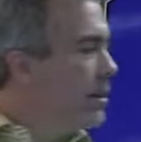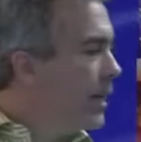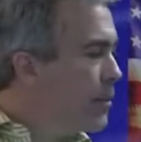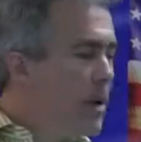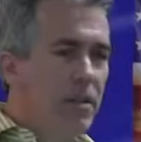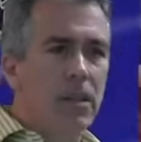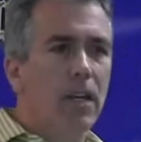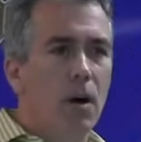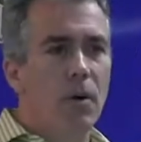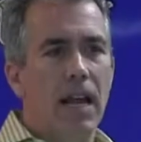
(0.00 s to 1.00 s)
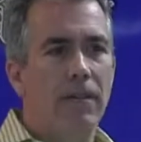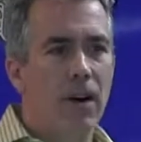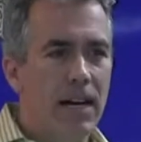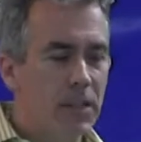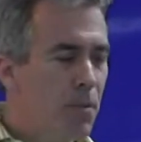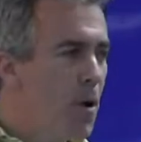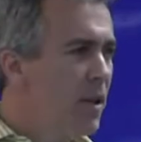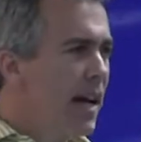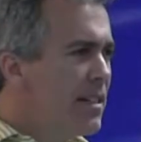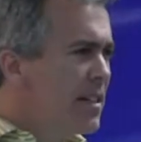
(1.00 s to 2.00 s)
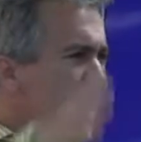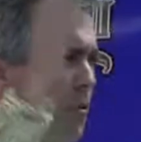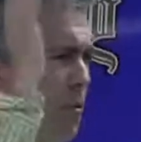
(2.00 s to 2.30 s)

6 months ago, whenever I spoke, I'd say,